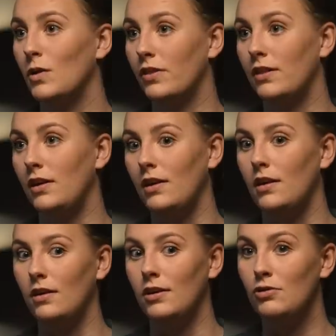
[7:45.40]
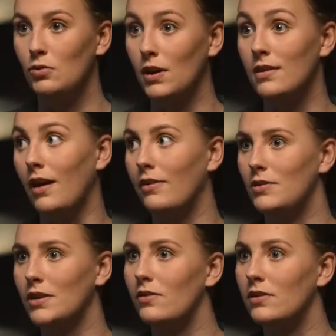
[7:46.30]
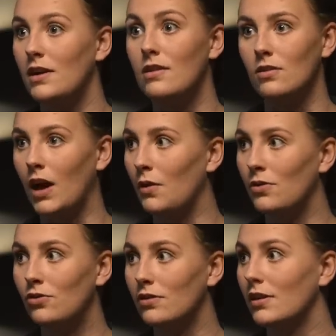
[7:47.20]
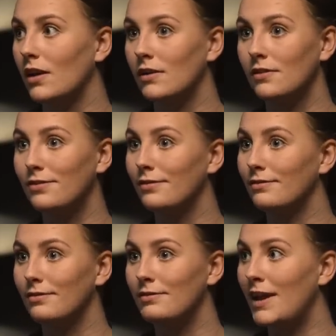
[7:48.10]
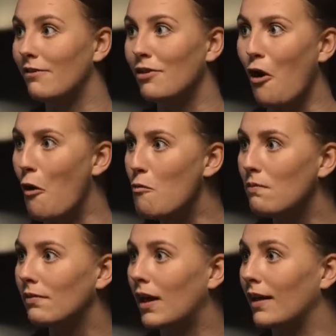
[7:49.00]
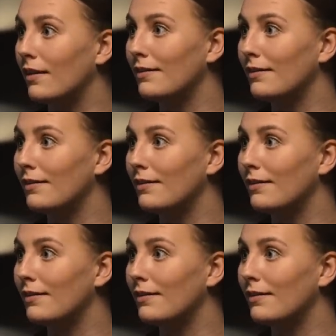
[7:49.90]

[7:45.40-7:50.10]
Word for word: with the U twenties and the U seventeens, so I was just kind of never home. Like,